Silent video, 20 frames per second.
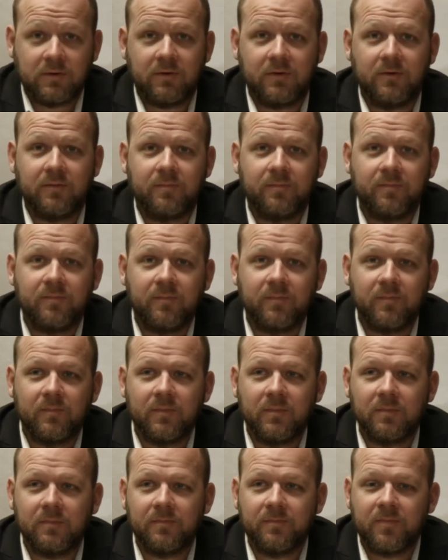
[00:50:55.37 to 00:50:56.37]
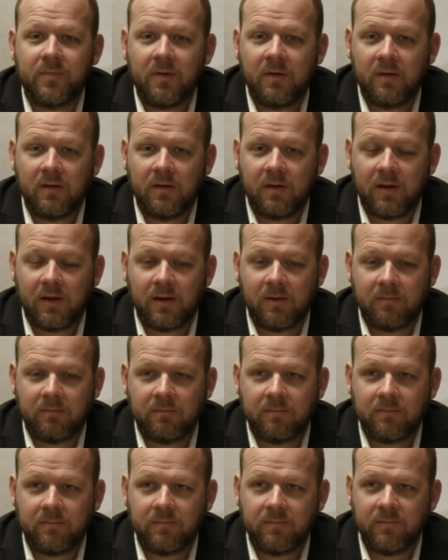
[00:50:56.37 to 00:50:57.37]
I don't
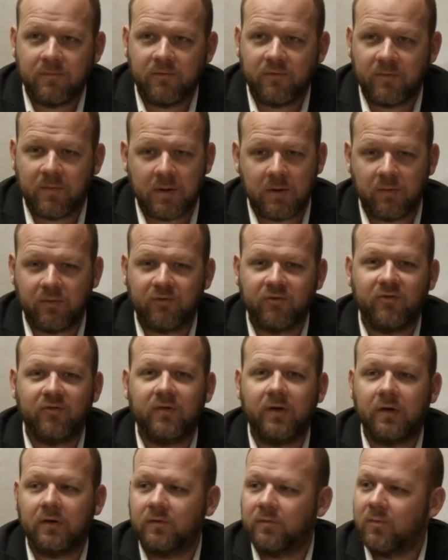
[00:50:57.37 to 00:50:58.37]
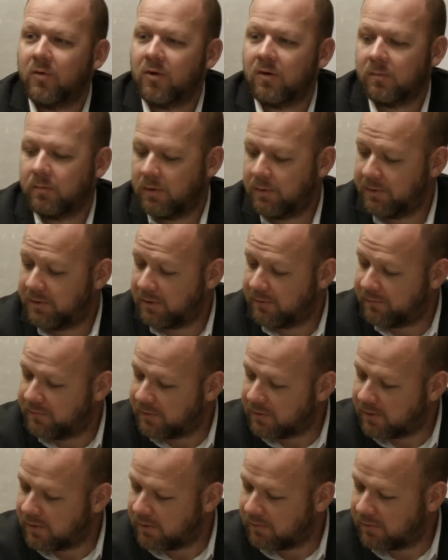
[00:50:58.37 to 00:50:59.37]
know. Somebody wants to text Mark, maybe they can
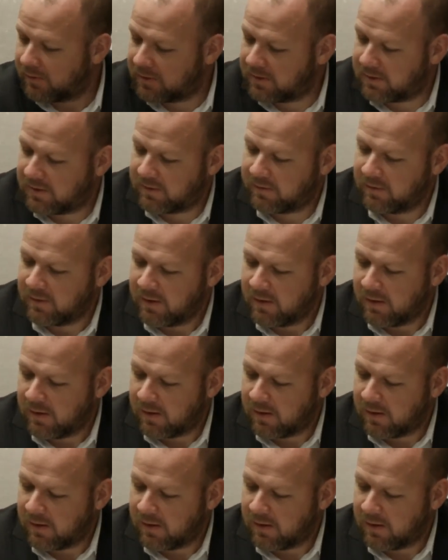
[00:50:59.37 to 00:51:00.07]
figure out what he needs.